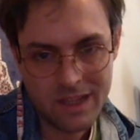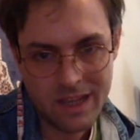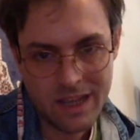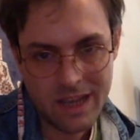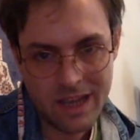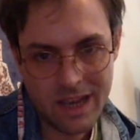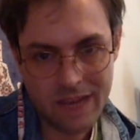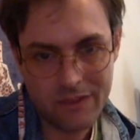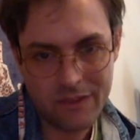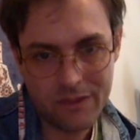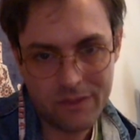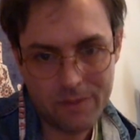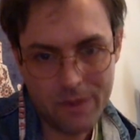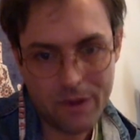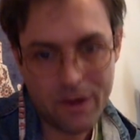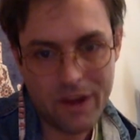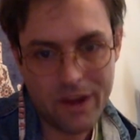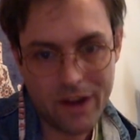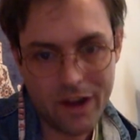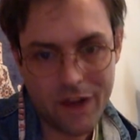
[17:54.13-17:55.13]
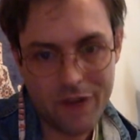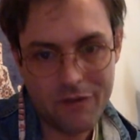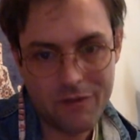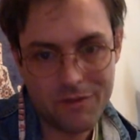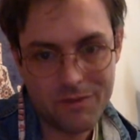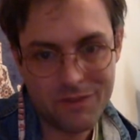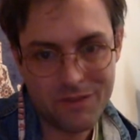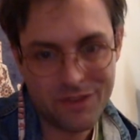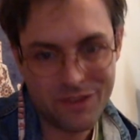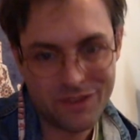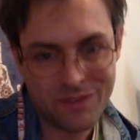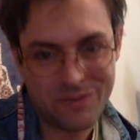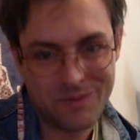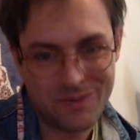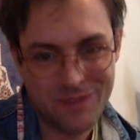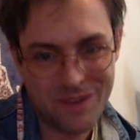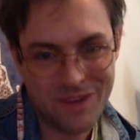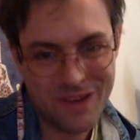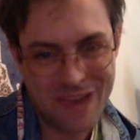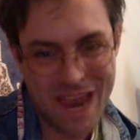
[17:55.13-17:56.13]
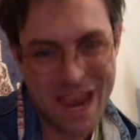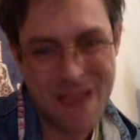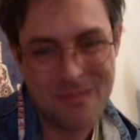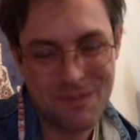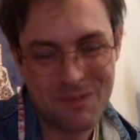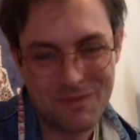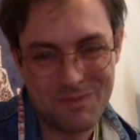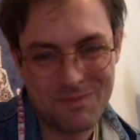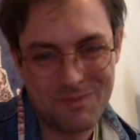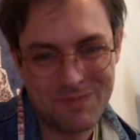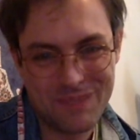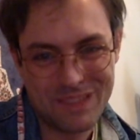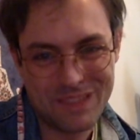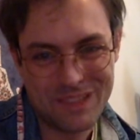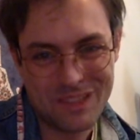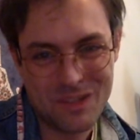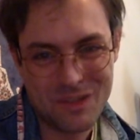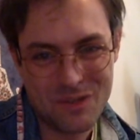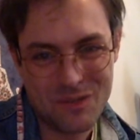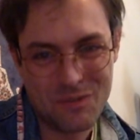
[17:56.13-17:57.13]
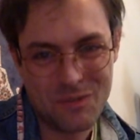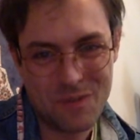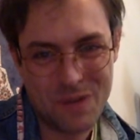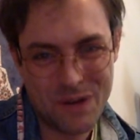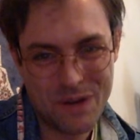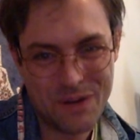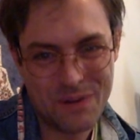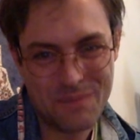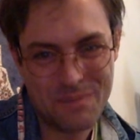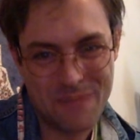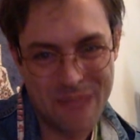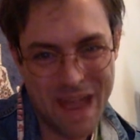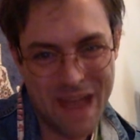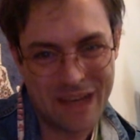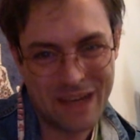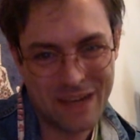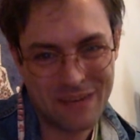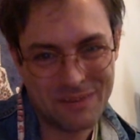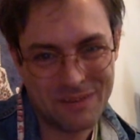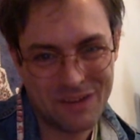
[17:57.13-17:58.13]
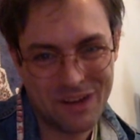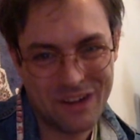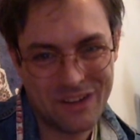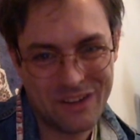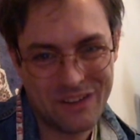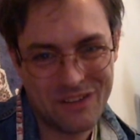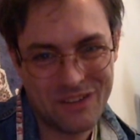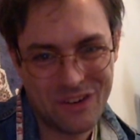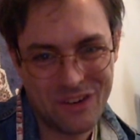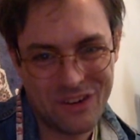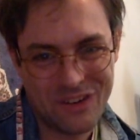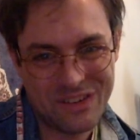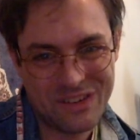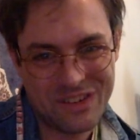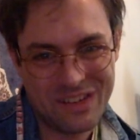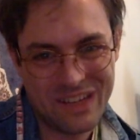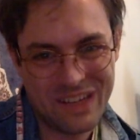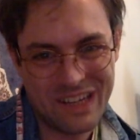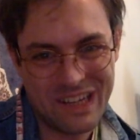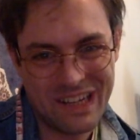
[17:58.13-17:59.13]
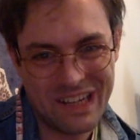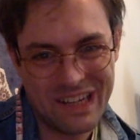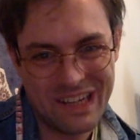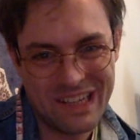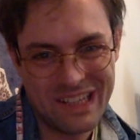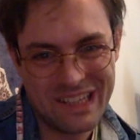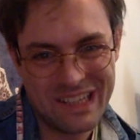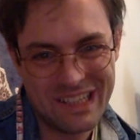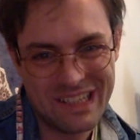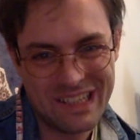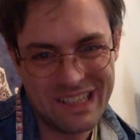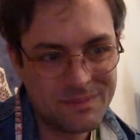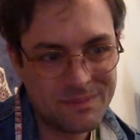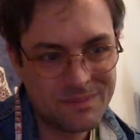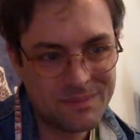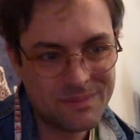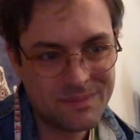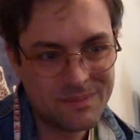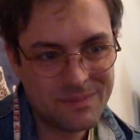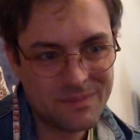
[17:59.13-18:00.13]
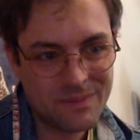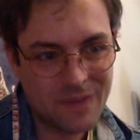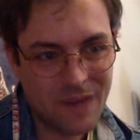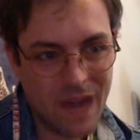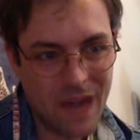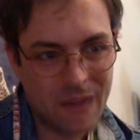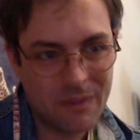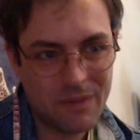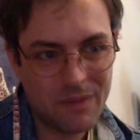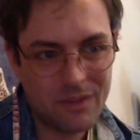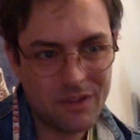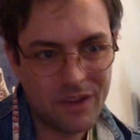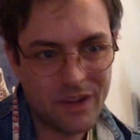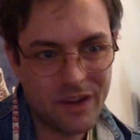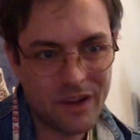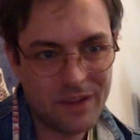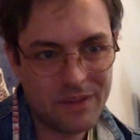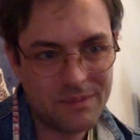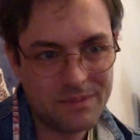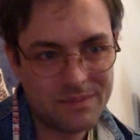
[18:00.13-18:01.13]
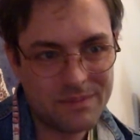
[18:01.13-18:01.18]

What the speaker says: in the spirit of the name of this new weird band I'm trying to start, I'm just gonna